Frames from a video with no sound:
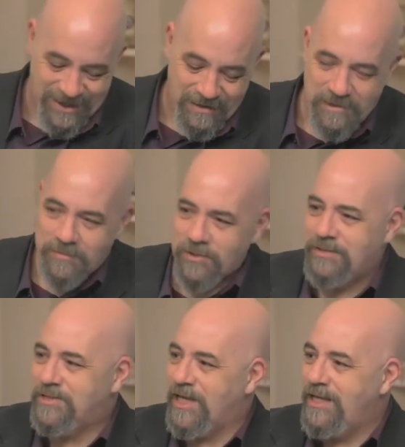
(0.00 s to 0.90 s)
People
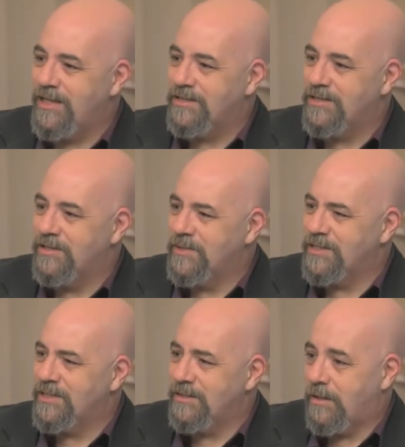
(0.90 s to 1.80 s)
keep saying that to me.
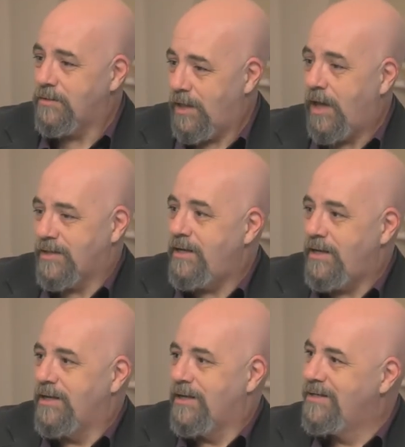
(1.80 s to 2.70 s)
It's like, OK, I get
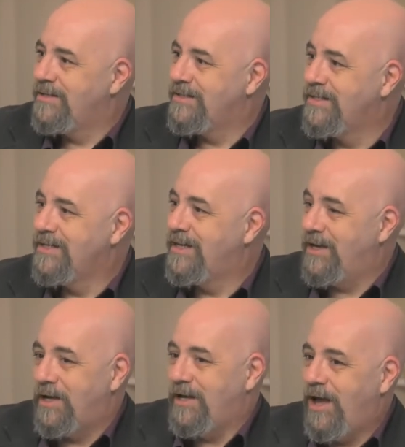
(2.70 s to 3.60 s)
it.
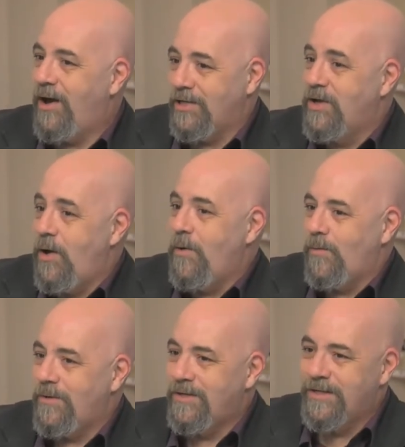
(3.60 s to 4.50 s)
I know.
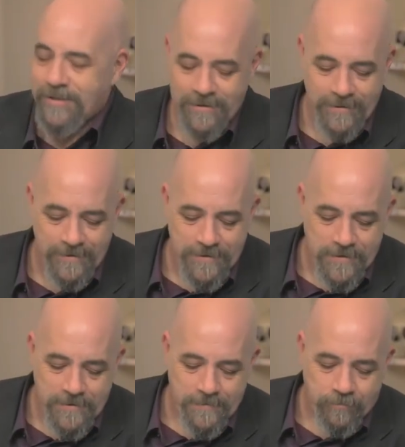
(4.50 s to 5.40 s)

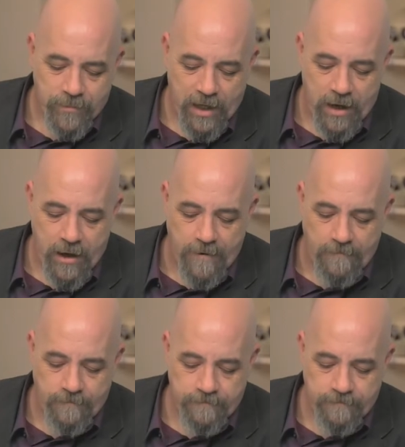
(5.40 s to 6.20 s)
This